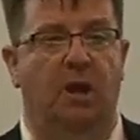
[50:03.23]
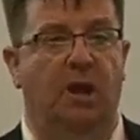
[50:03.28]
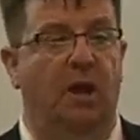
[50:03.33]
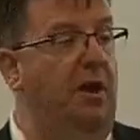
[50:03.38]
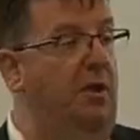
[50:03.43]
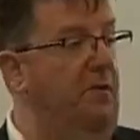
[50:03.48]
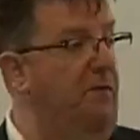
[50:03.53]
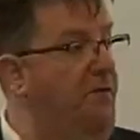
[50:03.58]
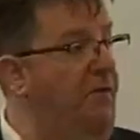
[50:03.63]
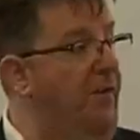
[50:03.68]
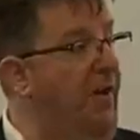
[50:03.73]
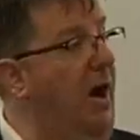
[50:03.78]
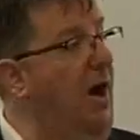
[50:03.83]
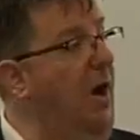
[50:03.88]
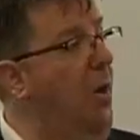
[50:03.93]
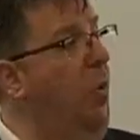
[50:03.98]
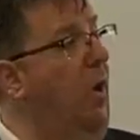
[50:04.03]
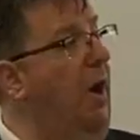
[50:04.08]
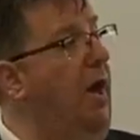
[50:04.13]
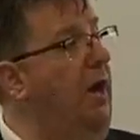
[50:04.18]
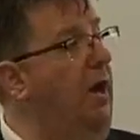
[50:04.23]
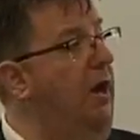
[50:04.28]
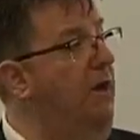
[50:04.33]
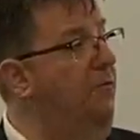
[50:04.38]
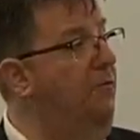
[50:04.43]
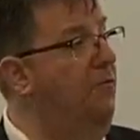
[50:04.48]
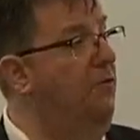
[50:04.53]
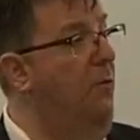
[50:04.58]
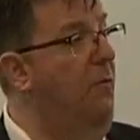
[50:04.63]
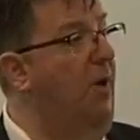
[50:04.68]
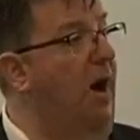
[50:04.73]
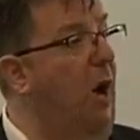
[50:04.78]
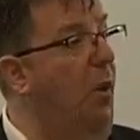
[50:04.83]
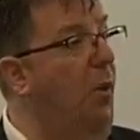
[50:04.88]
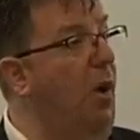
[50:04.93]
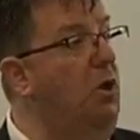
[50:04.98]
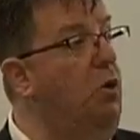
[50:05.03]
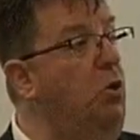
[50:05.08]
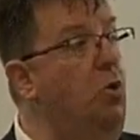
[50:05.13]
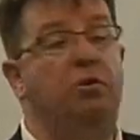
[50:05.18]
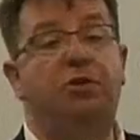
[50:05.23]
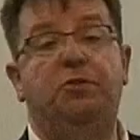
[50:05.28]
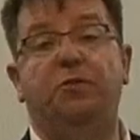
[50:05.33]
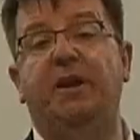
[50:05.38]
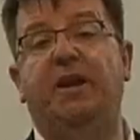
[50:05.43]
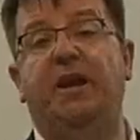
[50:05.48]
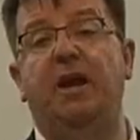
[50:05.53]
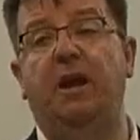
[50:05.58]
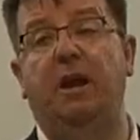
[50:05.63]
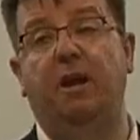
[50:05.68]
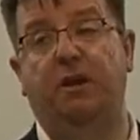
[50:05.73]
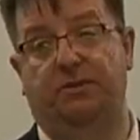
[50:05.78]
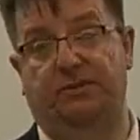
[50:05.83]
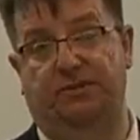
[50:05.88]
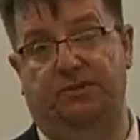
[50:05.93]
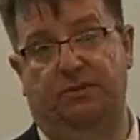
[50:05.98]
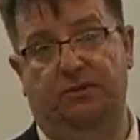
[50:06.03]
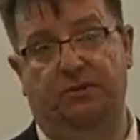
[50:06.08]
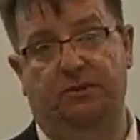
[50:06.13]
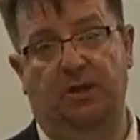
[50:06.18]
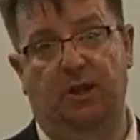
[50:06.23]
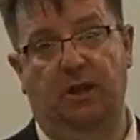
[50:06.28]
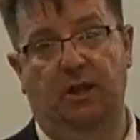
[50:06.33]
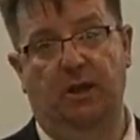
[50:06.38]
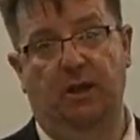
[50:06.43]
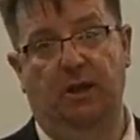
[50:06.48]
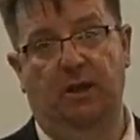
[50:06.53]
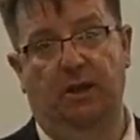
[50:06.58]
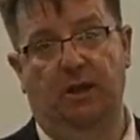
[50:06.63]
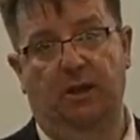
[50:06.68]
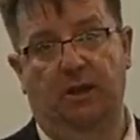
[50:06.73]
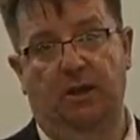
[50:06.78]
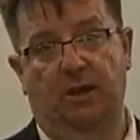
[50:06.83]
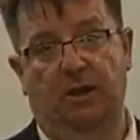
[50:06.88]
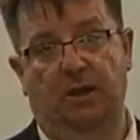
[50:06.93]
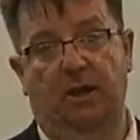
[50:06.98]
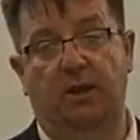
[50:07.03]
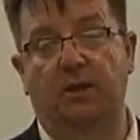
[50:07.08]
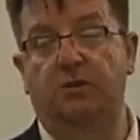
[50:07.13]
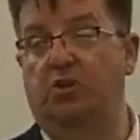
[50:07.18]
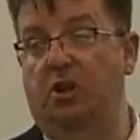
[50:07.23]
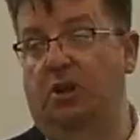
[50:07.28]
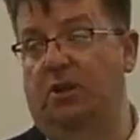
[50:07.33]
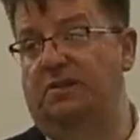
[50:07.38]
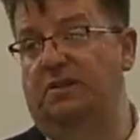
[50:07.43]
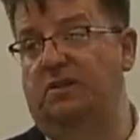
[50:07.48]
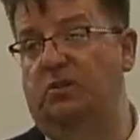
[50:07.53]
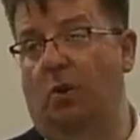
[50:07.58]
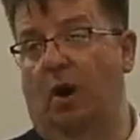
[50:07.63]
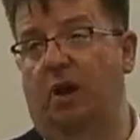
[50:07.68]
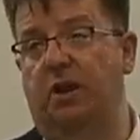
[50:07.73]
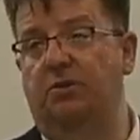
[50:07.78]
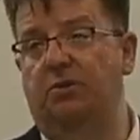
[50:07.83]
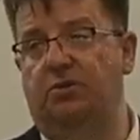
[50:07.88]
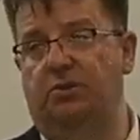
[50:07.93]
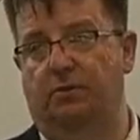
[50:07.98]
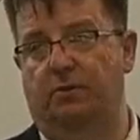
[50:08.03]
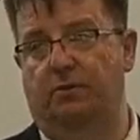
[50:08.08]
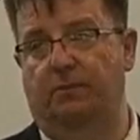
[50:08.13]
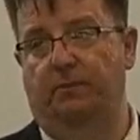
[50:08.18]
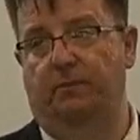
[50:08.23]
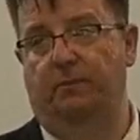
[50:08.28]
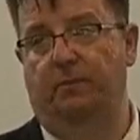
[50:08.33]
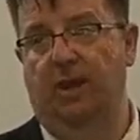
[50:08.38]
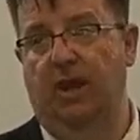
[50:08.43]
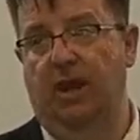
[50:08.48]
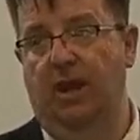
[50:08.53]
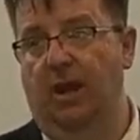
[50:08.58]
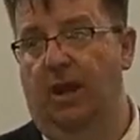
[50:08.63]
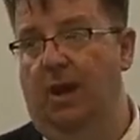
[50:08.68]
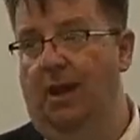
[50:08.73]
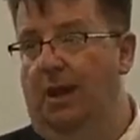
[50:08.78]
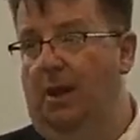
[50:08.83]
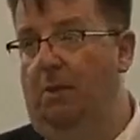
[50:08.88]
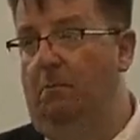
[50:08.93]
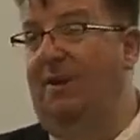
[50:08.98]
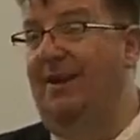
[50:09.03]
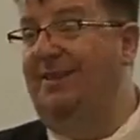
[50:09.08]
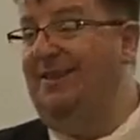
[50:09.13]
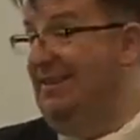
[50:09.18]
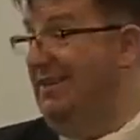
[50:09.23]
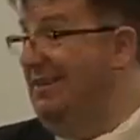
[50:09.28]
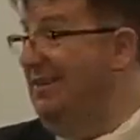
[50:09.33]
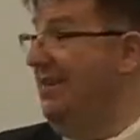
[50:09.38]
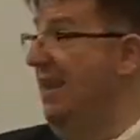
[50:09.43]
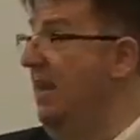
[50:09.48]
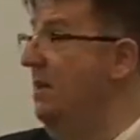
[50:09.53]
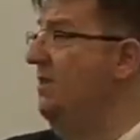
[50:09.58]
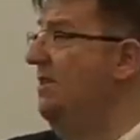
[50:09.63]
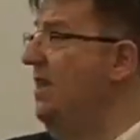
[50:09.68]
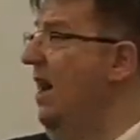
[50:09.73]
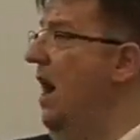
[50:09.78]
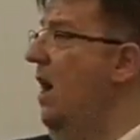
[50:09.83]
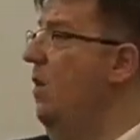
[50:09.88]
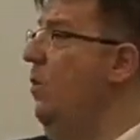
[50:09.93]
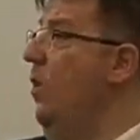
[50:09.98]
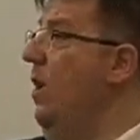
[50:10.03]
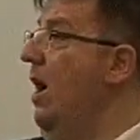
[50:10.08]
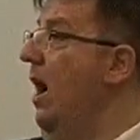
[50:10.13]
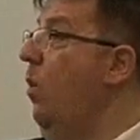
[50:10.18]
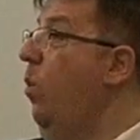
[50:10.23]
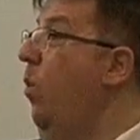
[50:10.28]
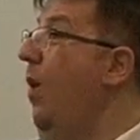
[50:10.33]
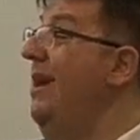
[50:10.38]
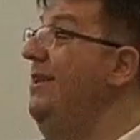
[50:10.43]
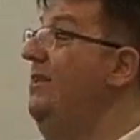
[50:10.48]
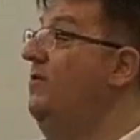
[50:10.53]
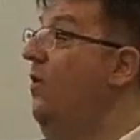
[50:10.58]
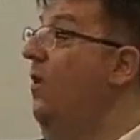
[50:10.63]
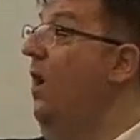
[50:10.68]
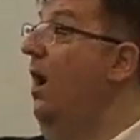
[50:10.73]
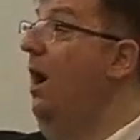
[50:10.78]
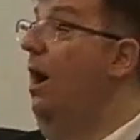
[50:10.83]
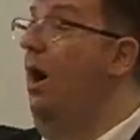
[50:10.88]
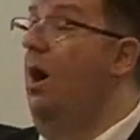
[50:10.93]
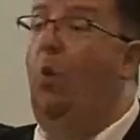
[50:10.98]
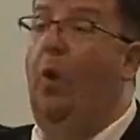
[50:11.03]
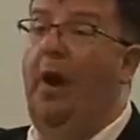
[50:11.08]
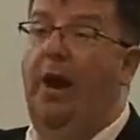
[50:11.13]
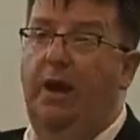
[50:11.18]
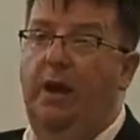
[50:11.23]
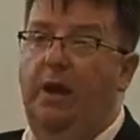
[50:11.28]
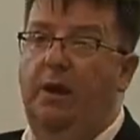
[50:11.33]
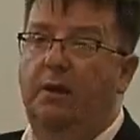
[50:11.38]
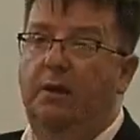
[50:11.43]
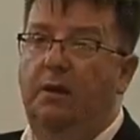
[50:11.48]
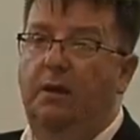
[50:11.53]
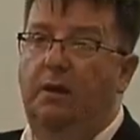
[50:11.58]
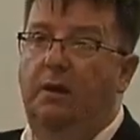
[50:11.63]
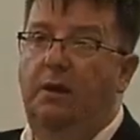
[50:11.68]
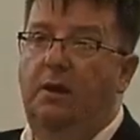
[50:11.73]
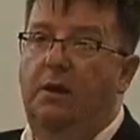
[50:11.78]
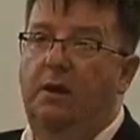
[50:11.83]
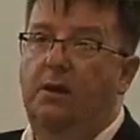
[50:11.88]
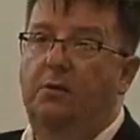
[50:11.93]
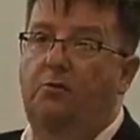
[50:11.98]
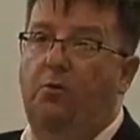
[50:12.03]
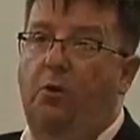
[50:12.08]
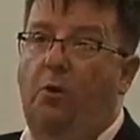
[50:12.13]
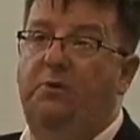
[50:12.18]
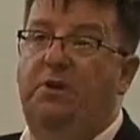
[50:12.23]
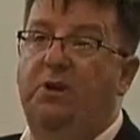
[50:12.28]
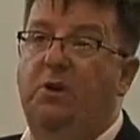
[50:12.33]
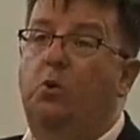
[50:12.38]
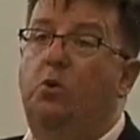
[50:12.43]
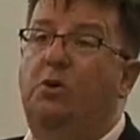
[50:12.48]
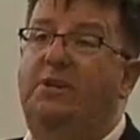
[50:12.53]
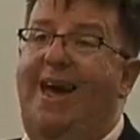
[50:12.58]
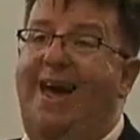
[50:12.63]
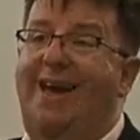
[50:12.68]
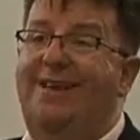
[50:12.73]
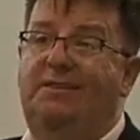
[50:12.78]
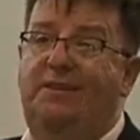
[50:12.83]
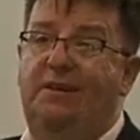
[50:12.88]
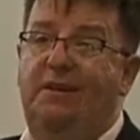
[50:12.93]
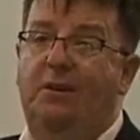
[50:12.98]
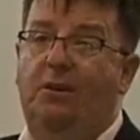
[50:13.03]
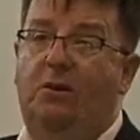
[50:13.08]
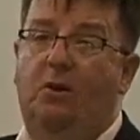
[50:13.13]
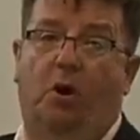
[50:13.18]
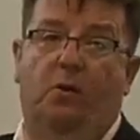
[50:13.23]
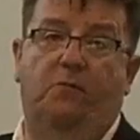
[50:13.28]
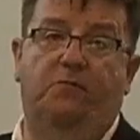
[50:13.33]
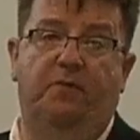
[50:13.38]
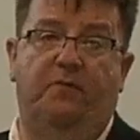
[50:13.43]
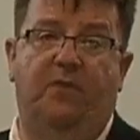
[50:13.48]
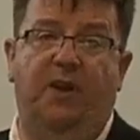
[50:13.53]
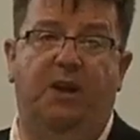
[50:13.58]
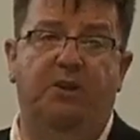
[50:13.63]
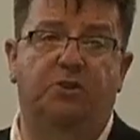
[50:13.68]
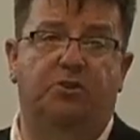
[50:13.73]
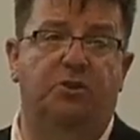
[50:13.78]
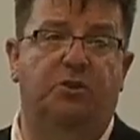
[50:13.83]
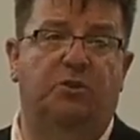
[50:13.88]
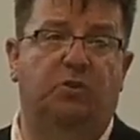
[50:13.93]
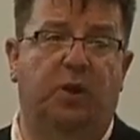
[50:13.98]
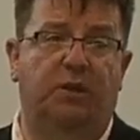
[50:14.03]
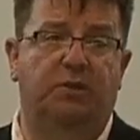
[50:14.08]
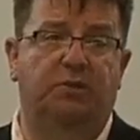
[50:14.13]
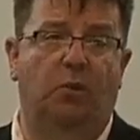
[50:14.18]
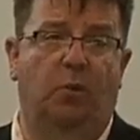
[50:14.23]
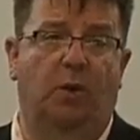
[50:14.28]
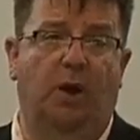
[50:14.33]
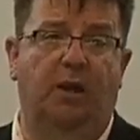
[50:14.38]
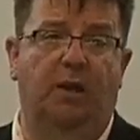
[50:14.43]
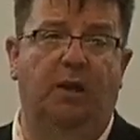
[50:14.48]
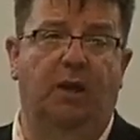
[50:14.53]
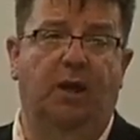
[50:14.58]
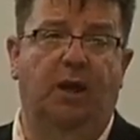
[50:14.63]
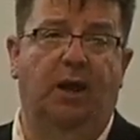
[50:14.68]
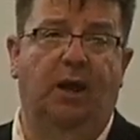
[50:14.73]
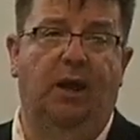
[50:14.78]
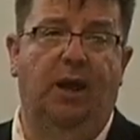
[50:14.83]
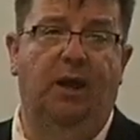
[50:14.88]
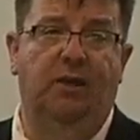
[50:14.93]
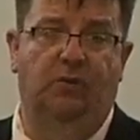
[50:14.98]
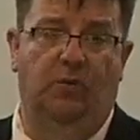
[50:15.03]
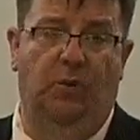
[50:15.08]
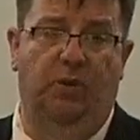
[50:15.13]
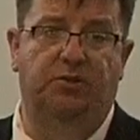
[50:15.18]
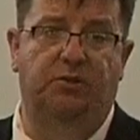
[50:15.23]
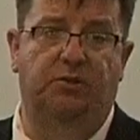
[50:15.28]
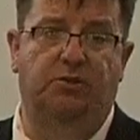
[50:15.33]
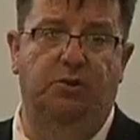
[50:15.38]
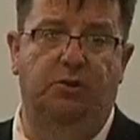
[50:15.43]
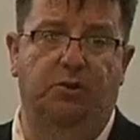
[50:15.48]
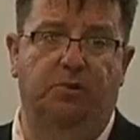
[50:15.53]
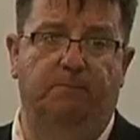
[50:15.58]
far away from our good beginnings in Genesis 1 and 2. But at the same time, we are quite far away from the good ending of Revelation 21 and 22.